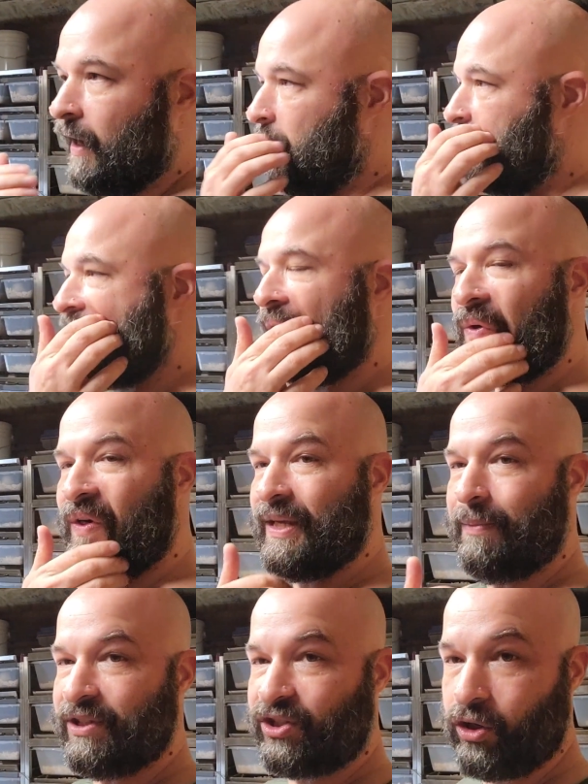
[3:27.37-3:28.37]
We don't
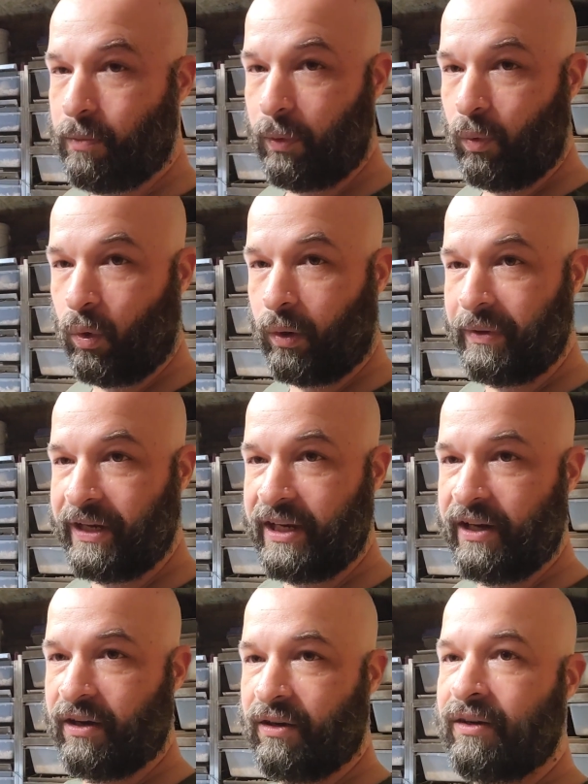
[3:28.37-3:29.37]
keep it super warm in
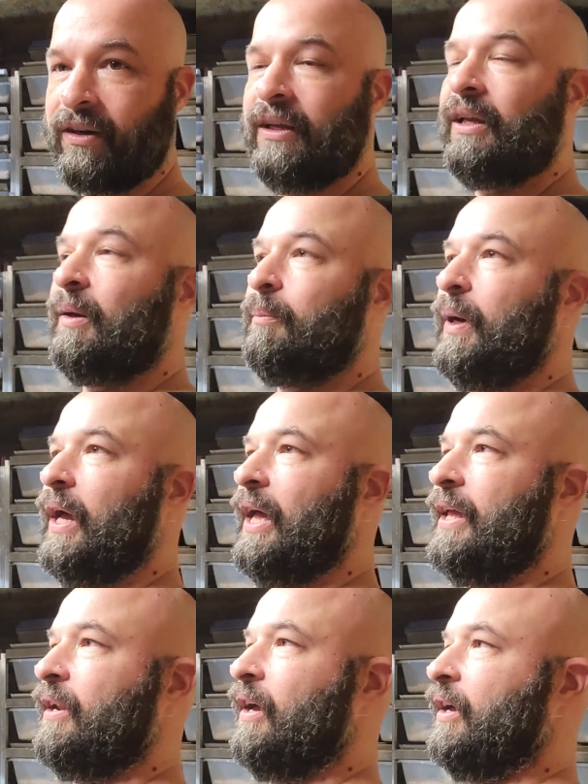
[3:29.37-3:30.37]
here,
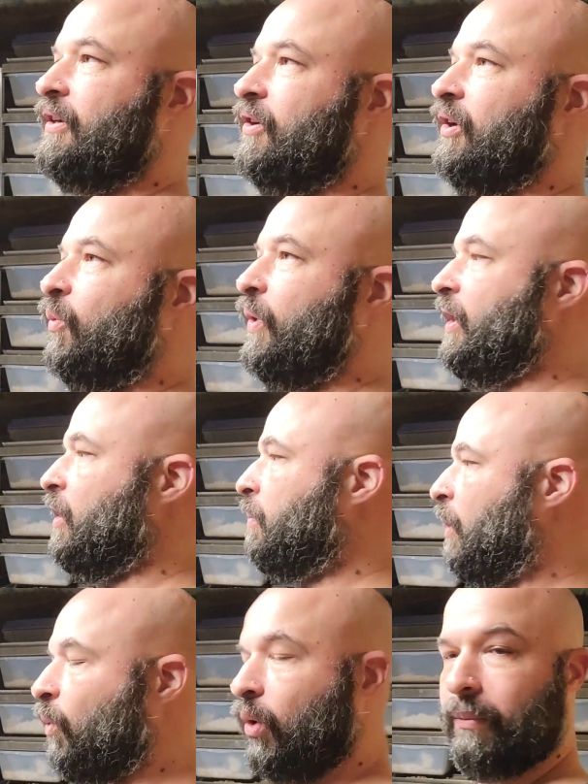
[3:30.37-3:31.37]
but during the winter,
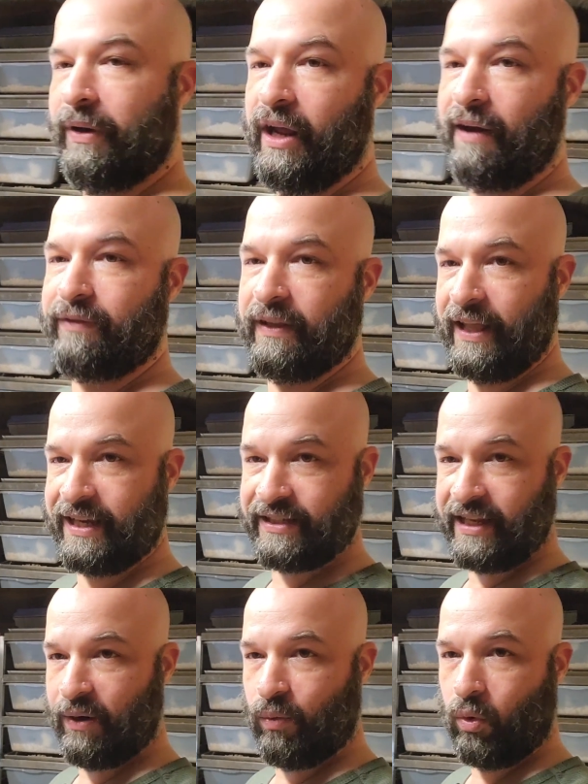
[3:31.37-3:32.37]
but warm enough that they
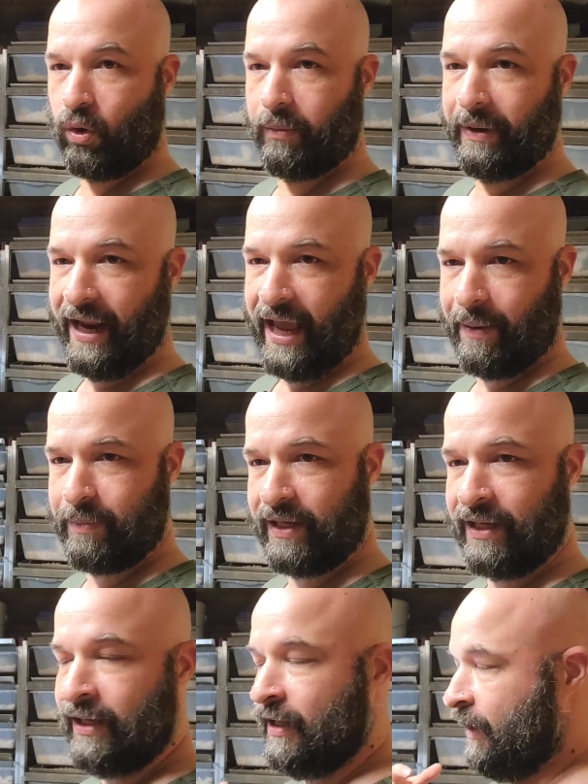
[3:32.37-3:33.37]
stay warm and
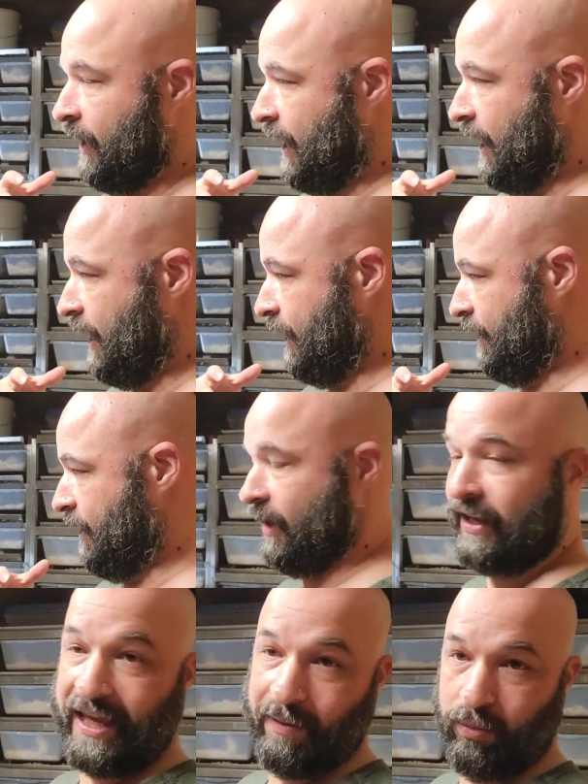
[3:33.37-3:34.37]
happy
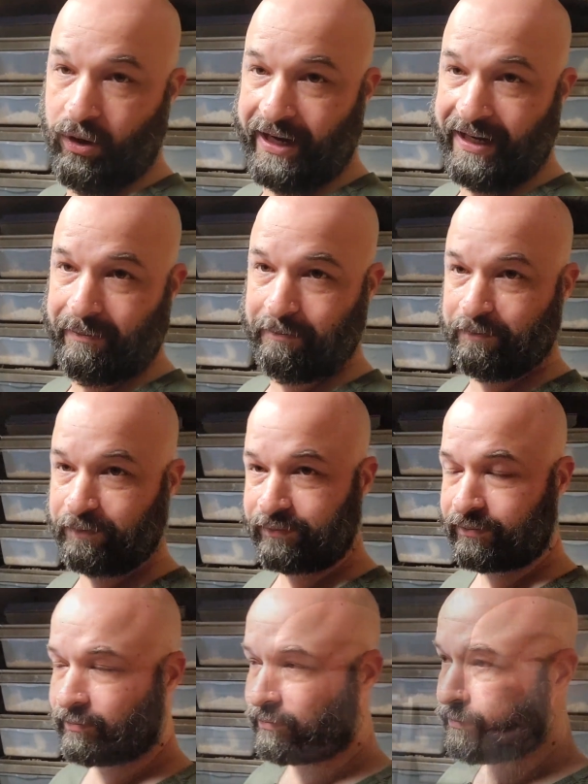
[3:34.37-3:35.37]
and keep breeding.
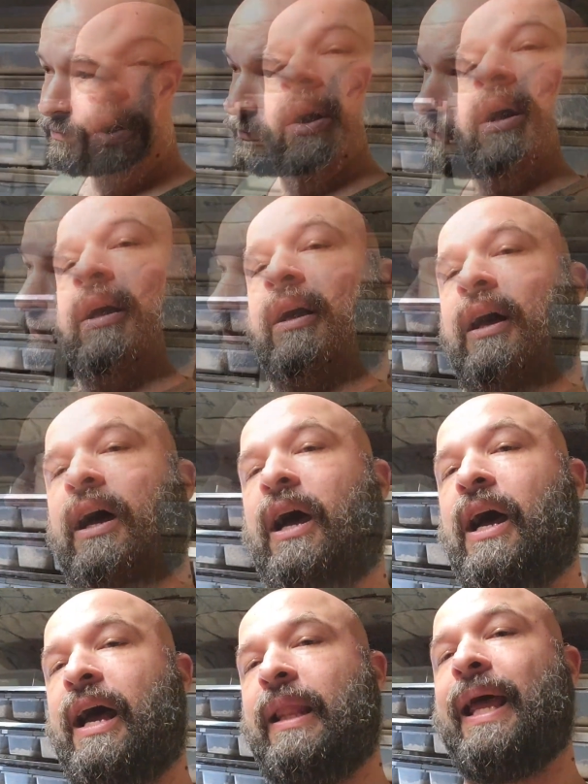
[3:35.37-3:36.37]
So,
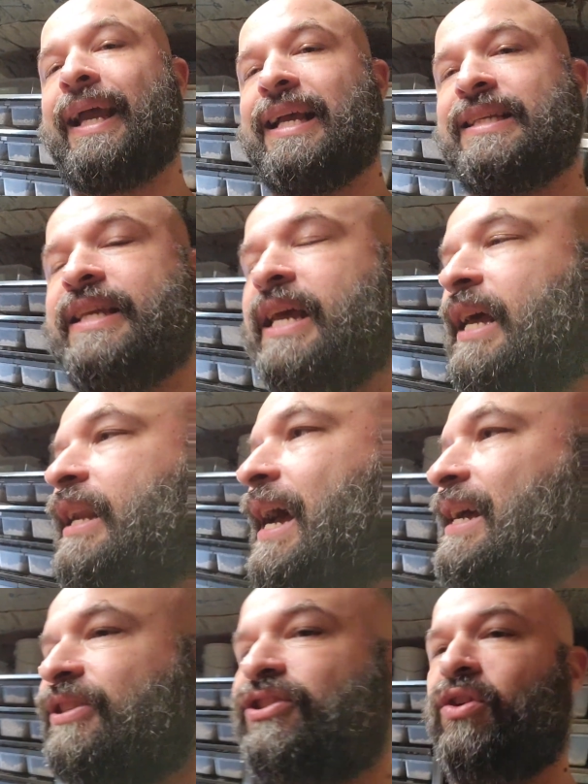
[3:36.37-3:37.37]
like I said,
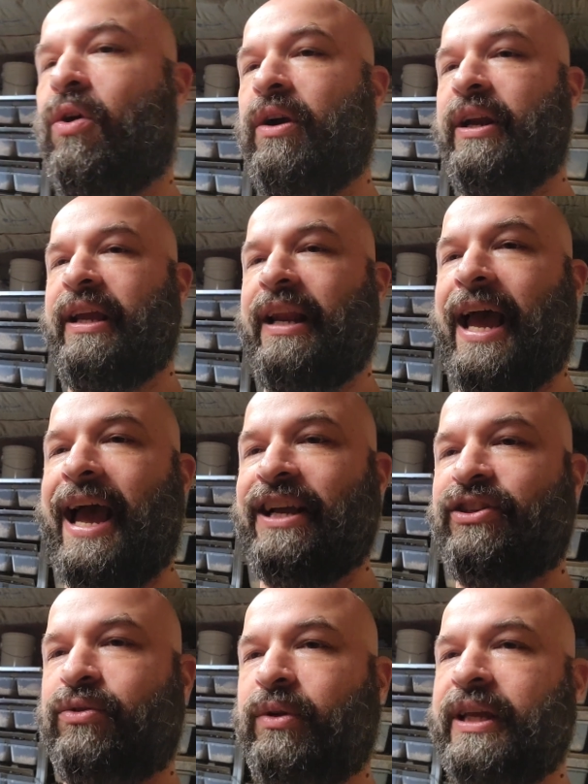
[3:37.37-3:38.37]
I started
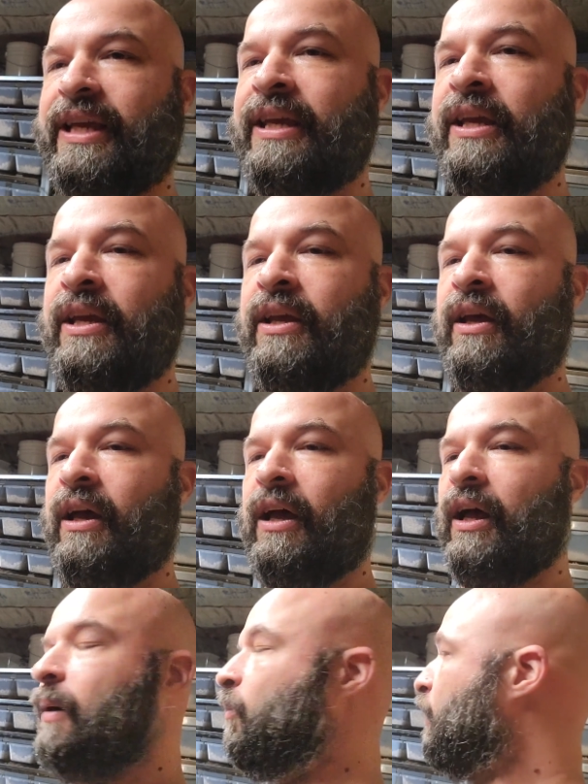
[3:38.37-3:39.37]
actually
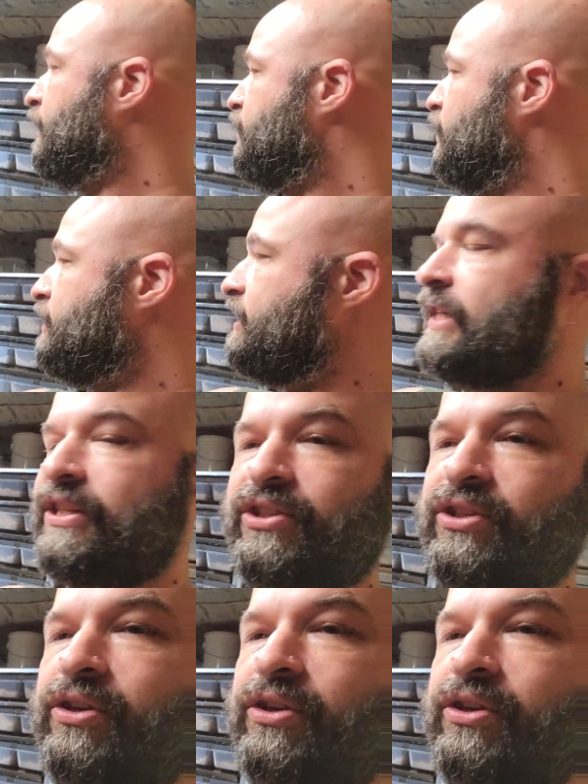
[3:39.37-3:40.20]
with just these